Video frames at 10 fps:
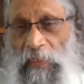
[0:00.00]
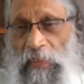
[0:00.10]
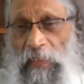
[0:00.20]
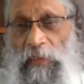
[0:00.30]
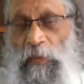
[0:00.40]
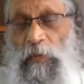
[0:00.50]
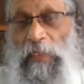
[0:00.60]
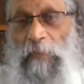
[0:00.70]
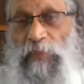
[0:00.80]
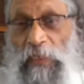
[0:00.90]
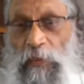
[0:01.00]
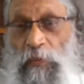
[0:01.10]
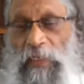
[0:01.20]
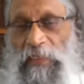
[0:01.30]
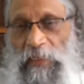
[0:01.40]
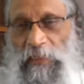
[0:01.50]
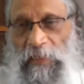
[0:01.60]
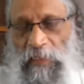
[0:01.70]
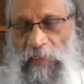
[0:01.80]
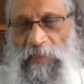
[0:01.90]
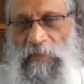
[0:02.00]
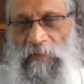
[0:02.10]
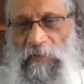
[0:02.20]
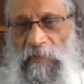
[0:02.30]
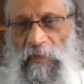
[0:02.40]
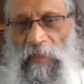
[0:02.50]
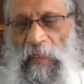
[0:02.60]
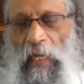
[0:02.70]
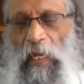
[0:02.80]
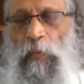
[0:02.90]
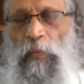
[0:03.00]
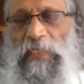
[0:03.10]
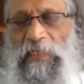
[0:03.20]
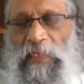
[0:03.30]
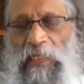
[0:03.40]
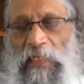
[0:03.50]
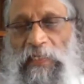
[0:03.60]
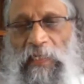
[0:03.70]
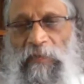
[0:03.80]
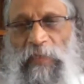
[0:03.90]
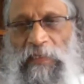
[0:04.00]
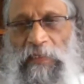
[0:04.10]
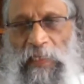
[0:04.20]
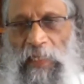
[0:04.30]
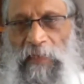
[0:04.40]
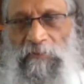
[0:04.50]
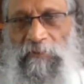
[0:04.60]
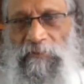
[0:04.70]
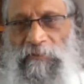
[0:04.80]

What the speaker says: we can get into the absolute existence, how it is related with time.